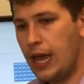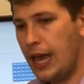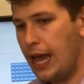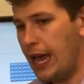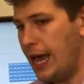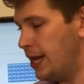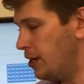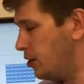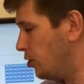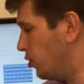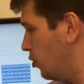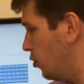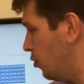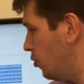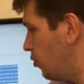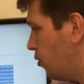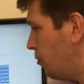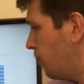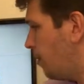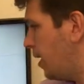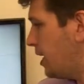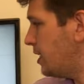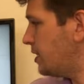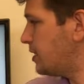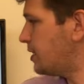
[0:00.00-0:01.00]
and Google
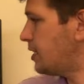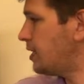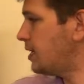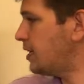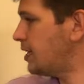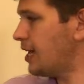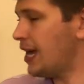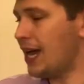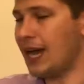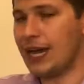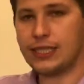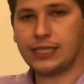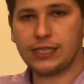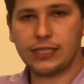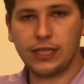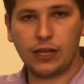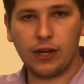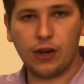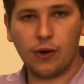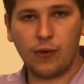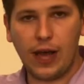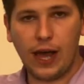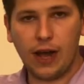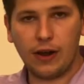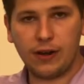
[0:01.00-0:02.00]
basically has to
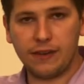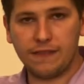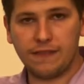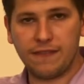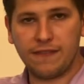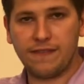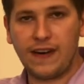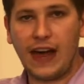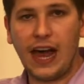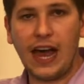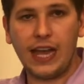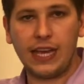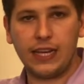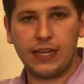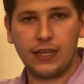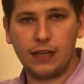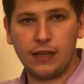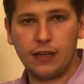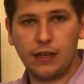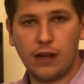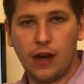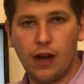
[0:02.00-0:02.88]
go out and find